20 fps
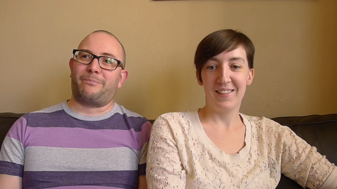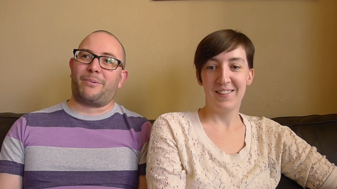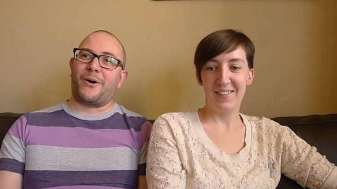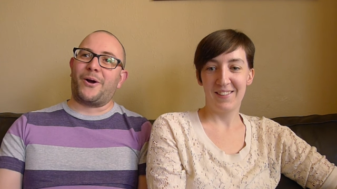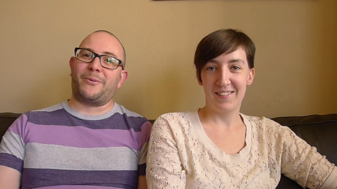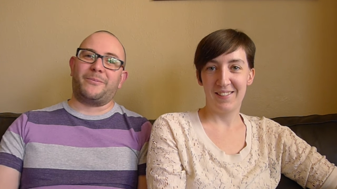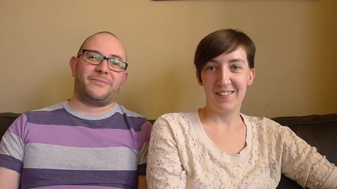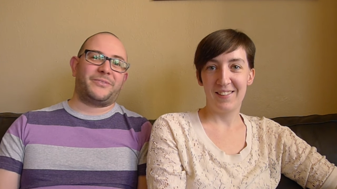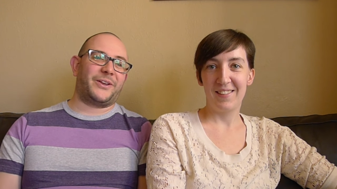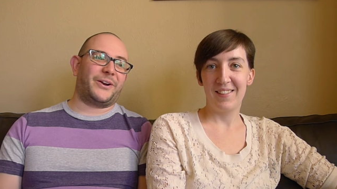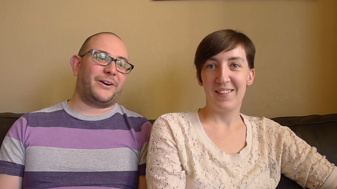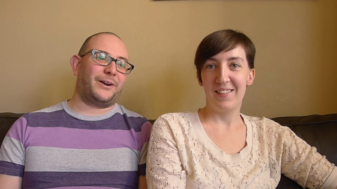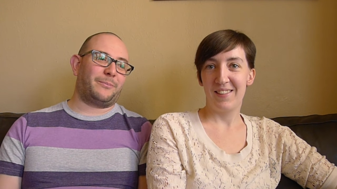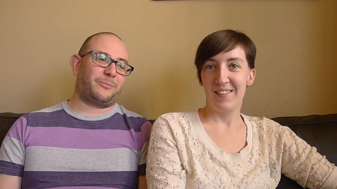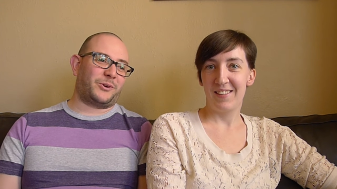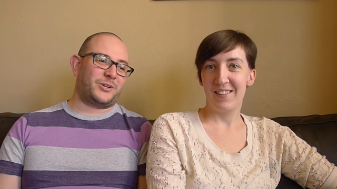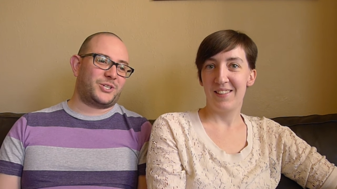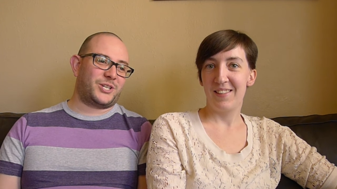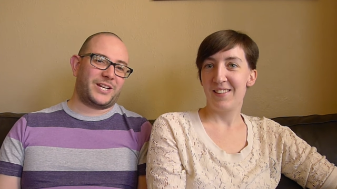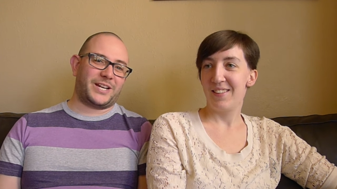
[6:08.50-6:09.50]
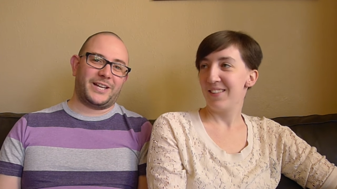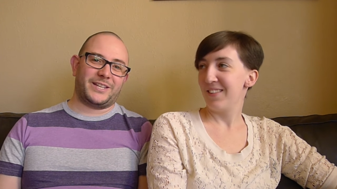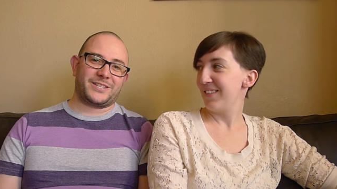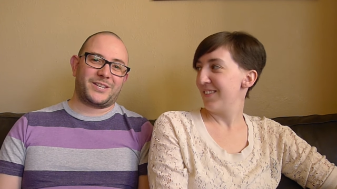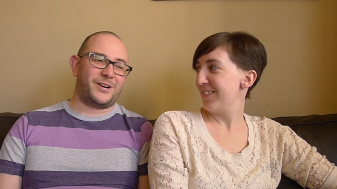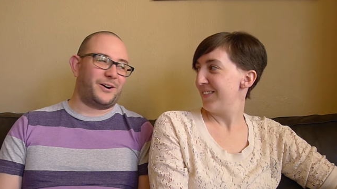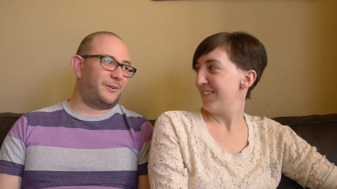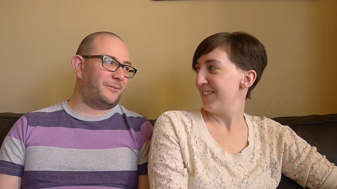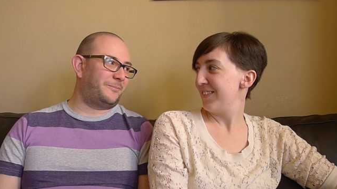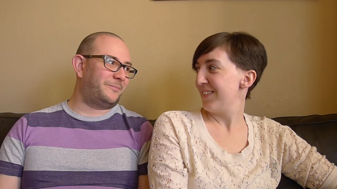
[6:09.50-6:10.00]
Speaker 1: boom they're up when she gets
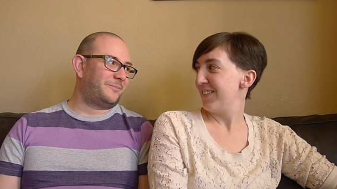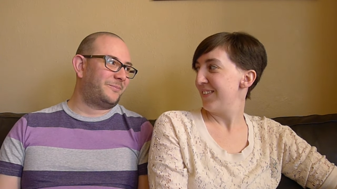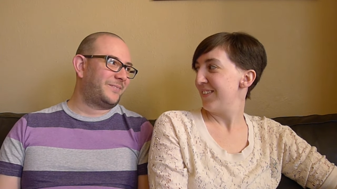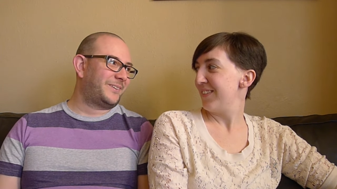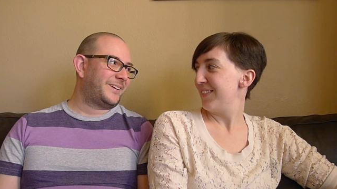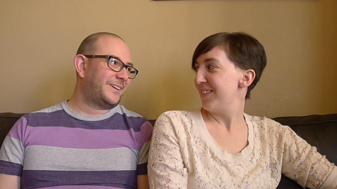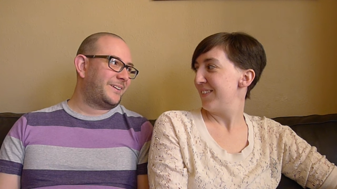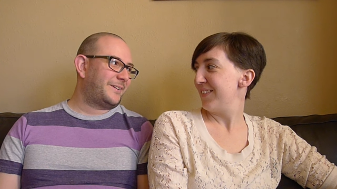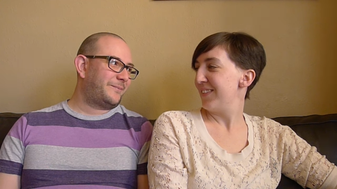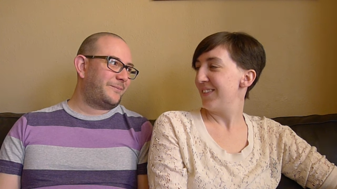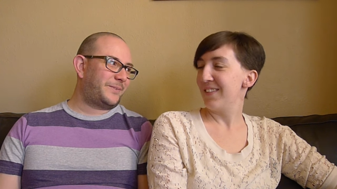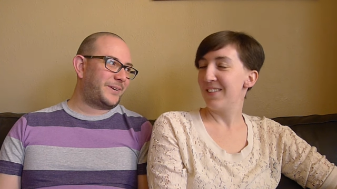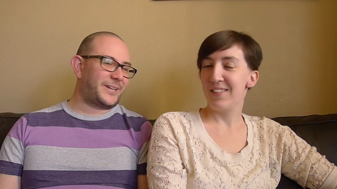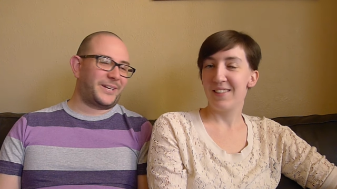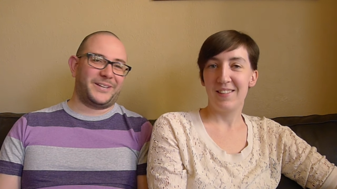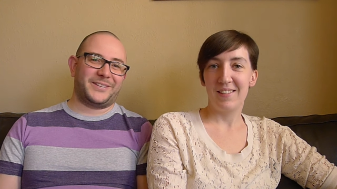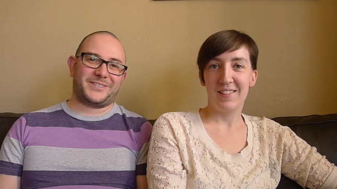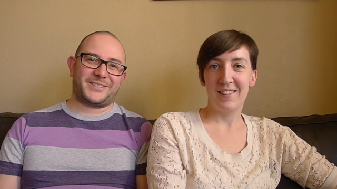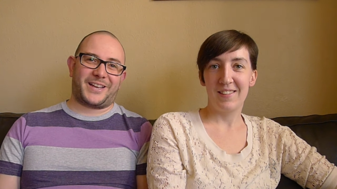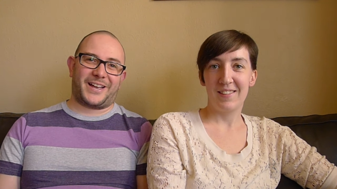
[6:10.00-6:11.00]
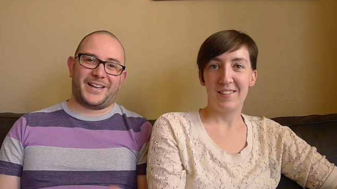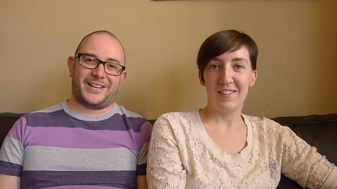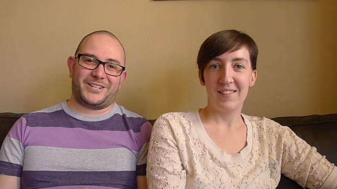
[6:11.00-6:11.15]
home because i